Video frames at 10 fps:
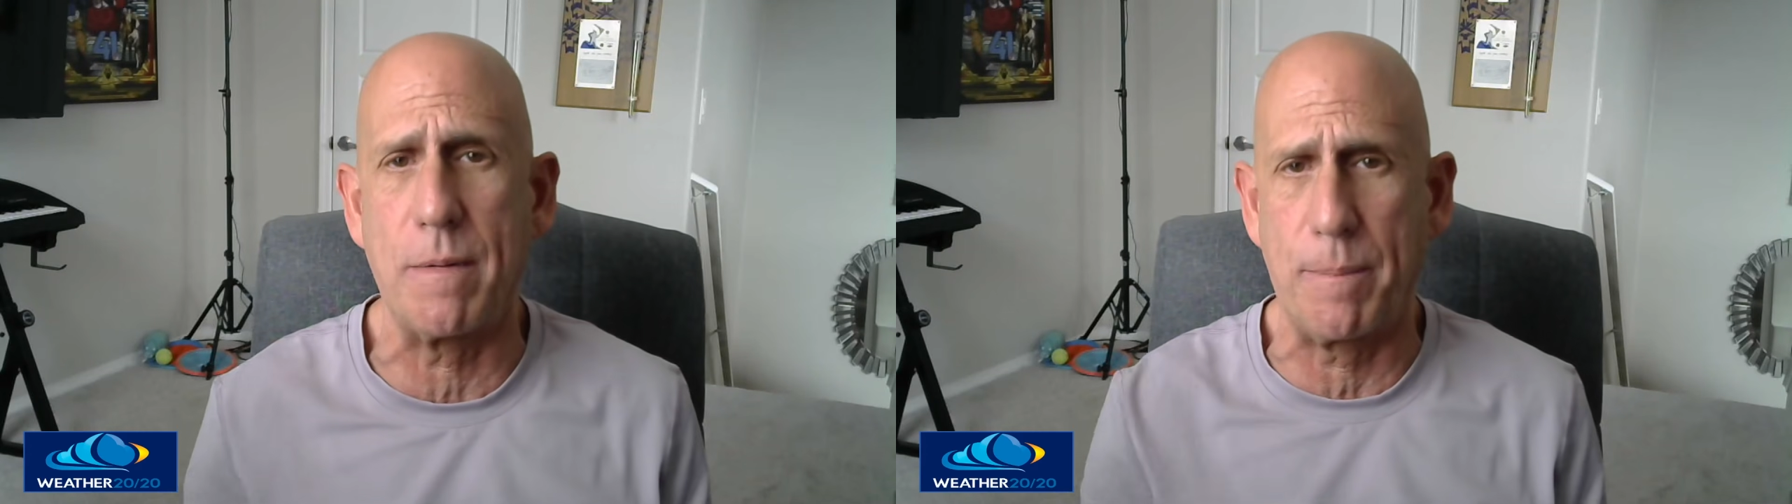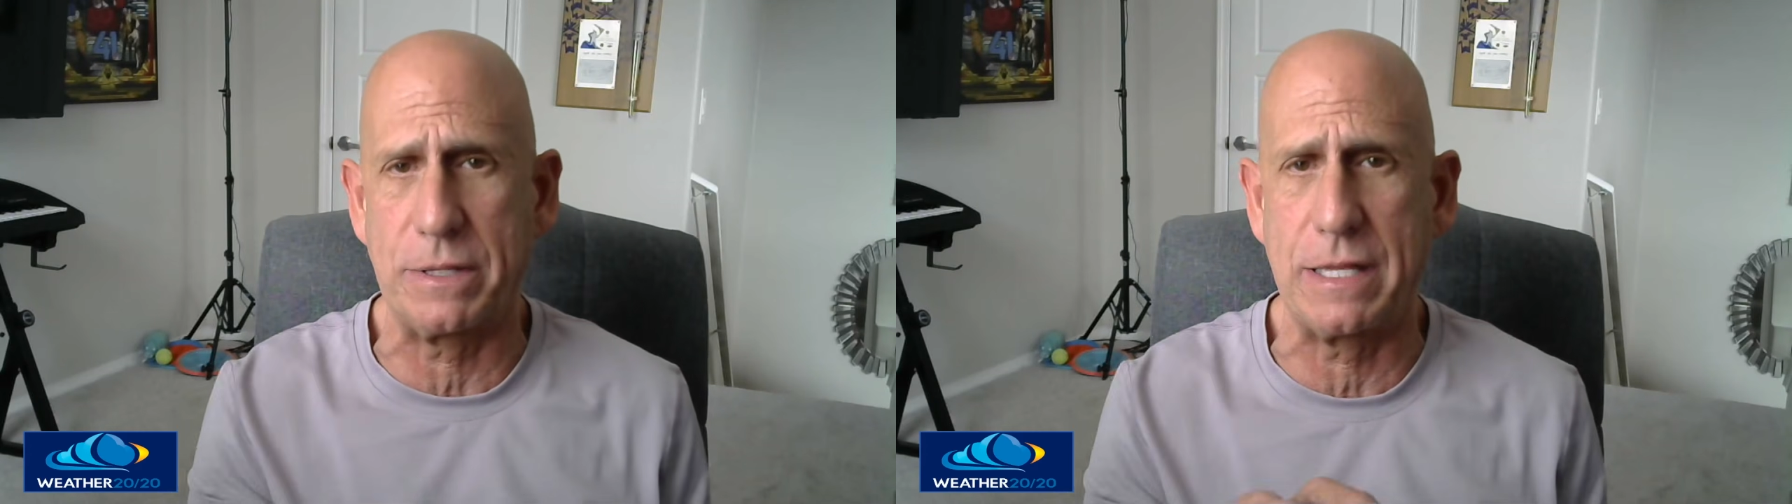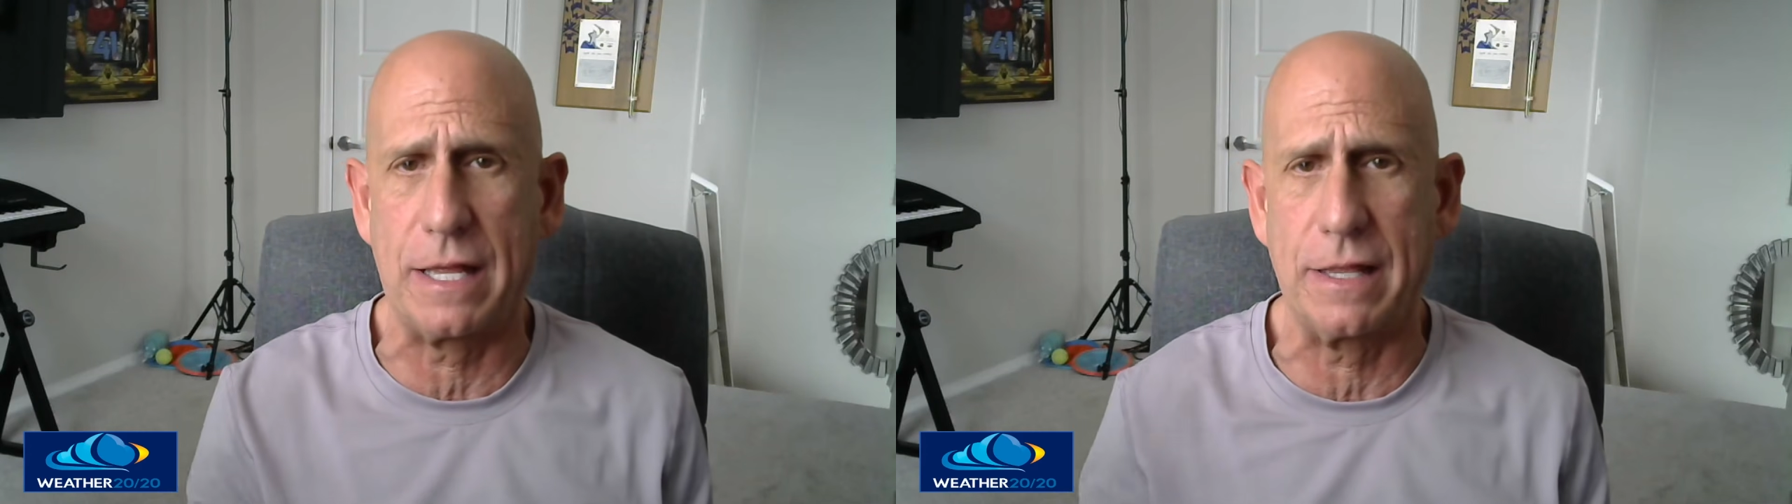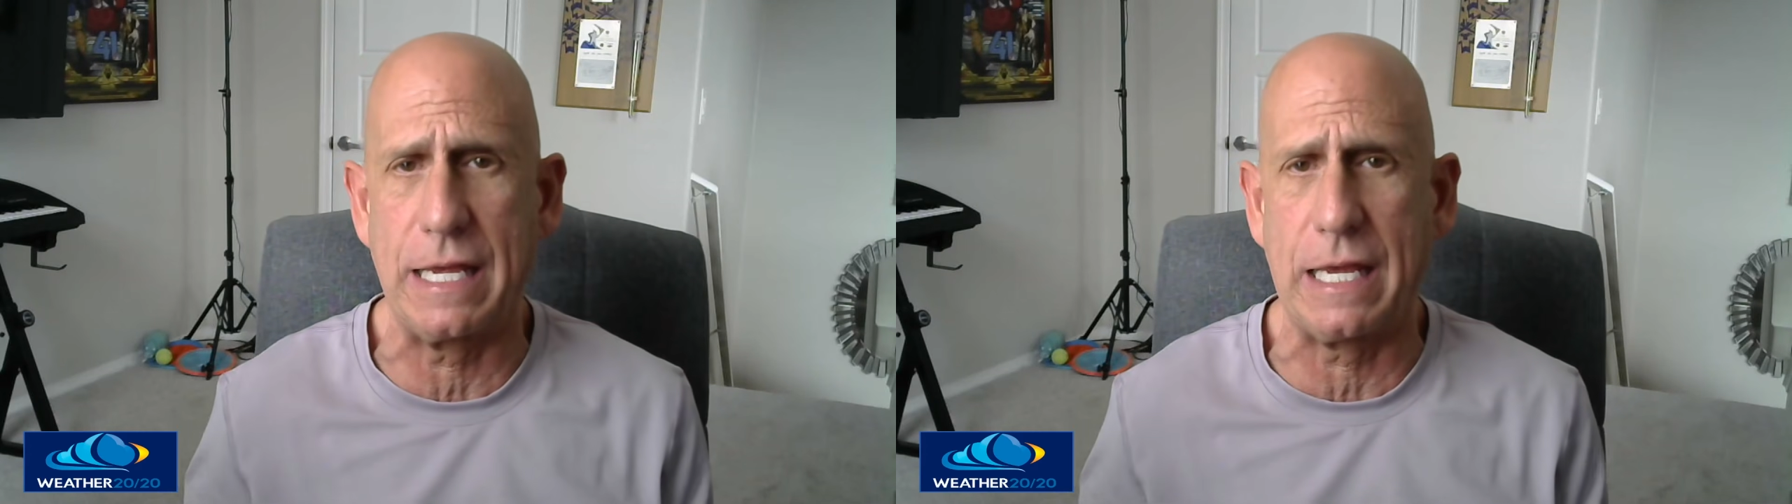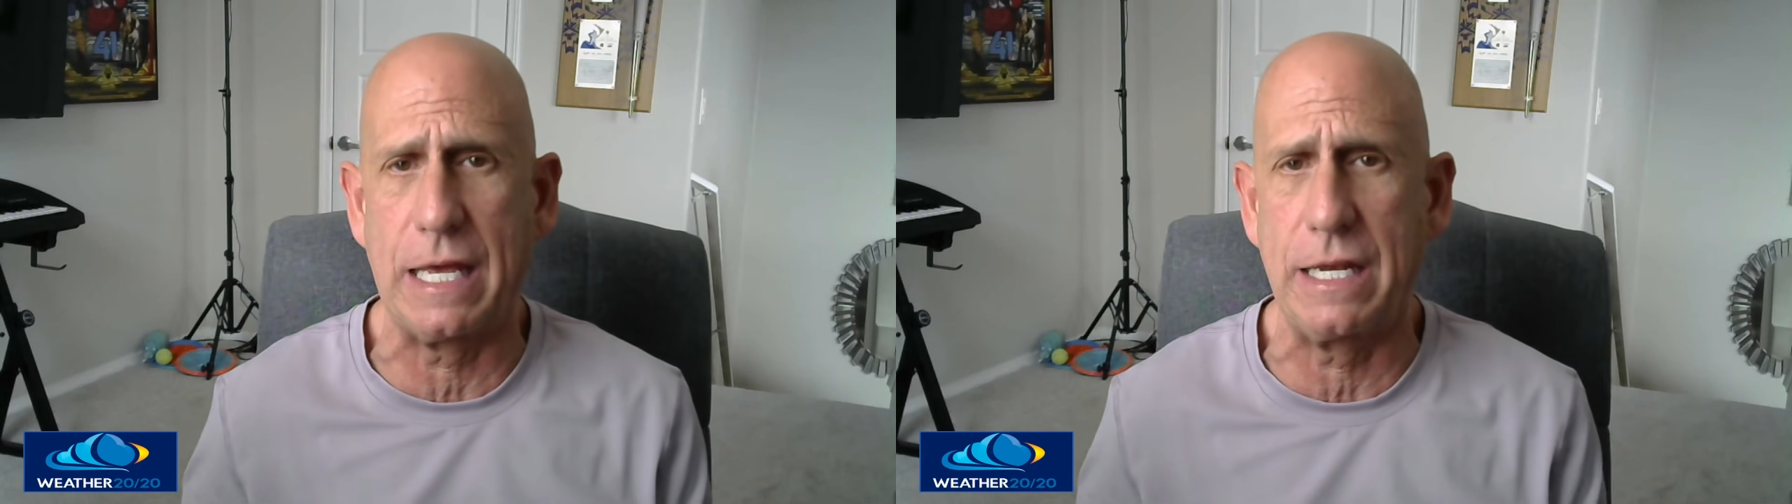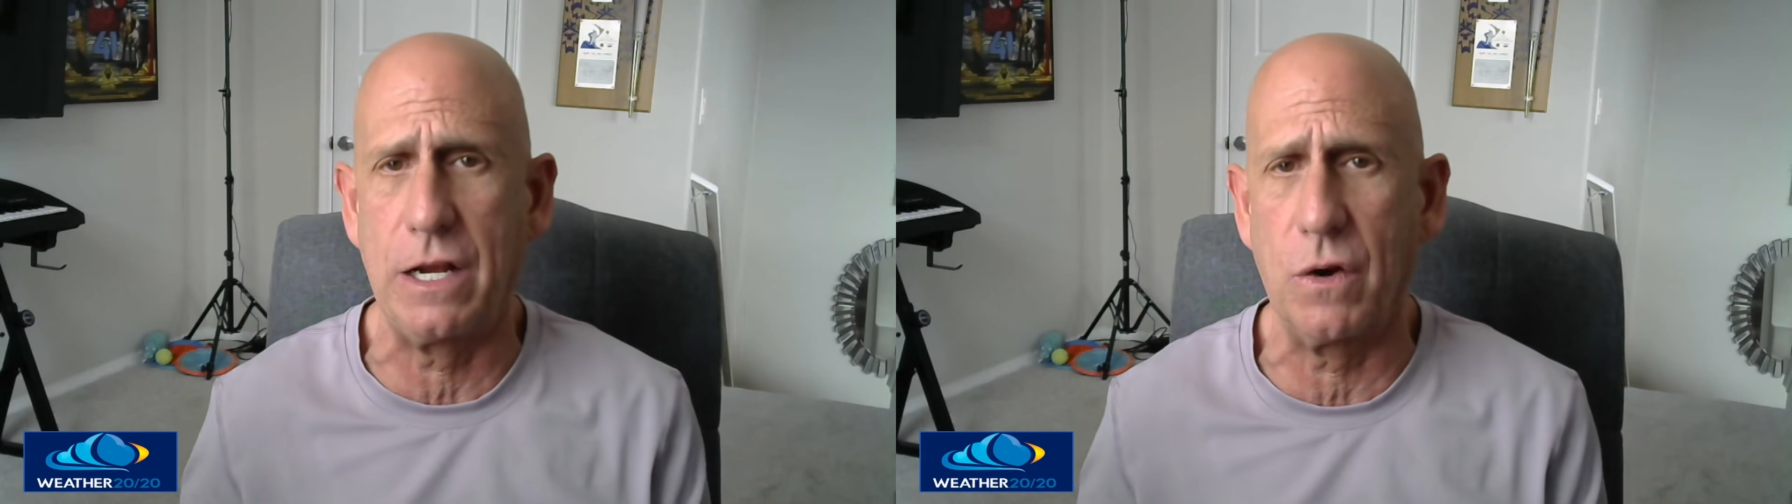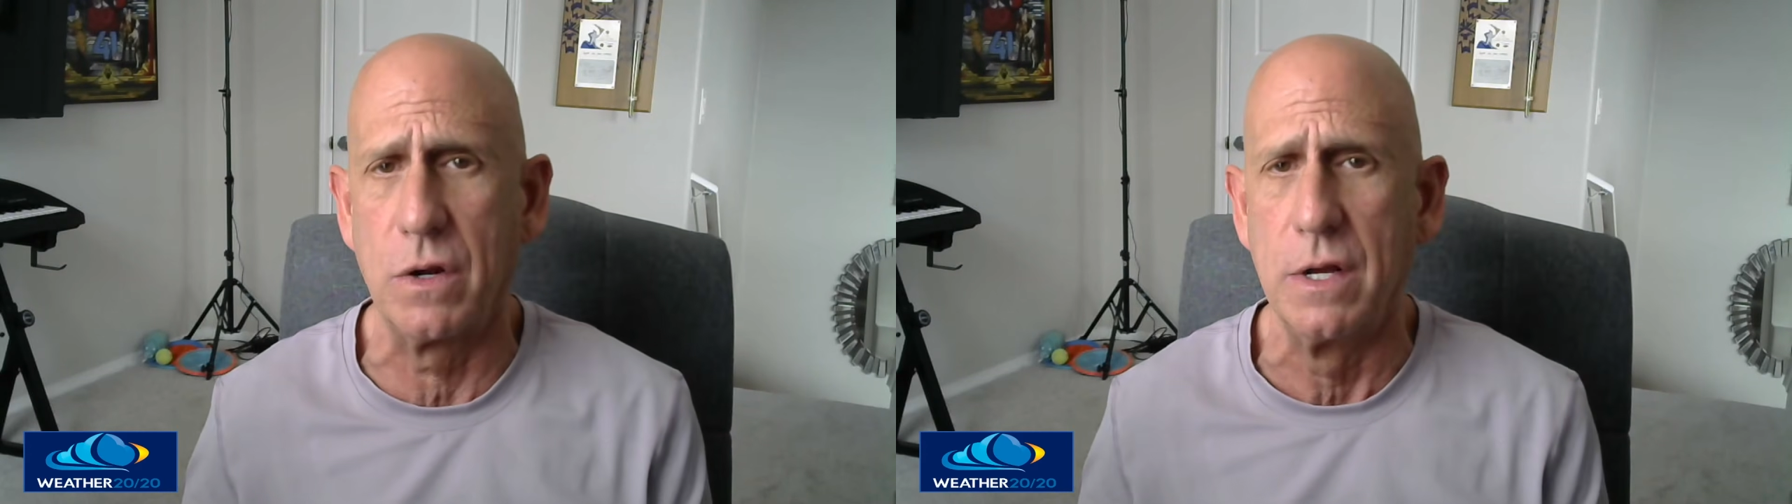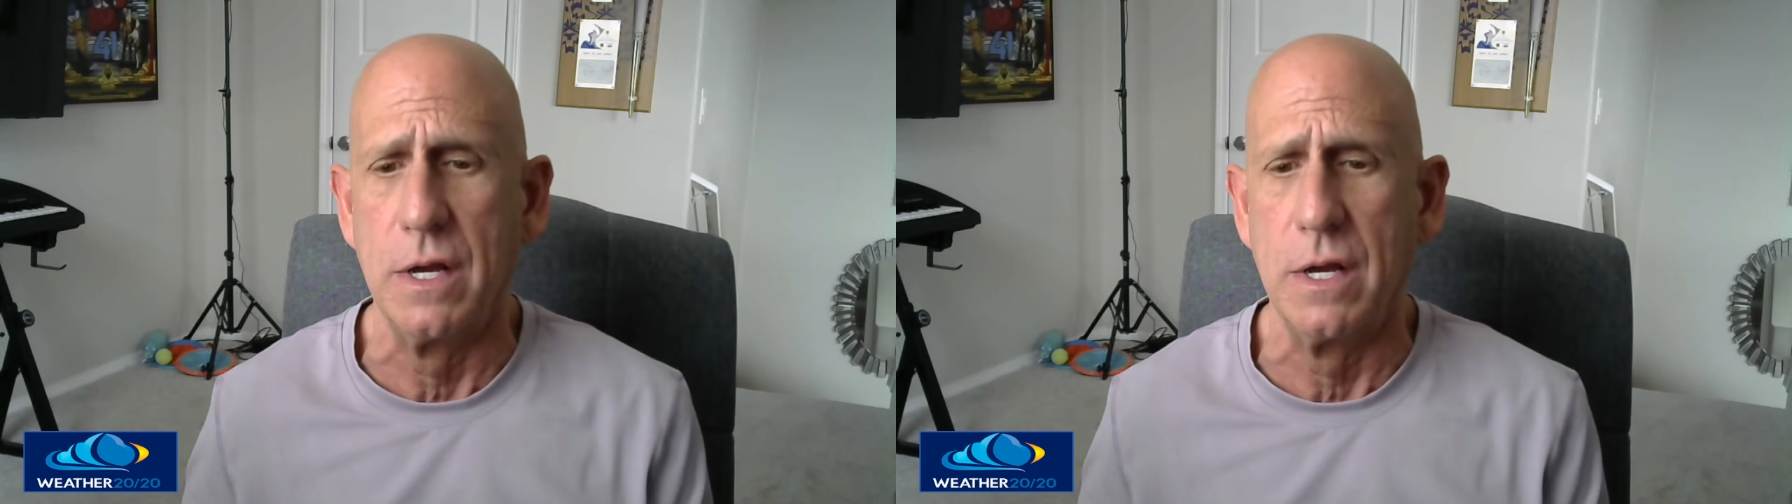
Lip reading: I'll put that link in here.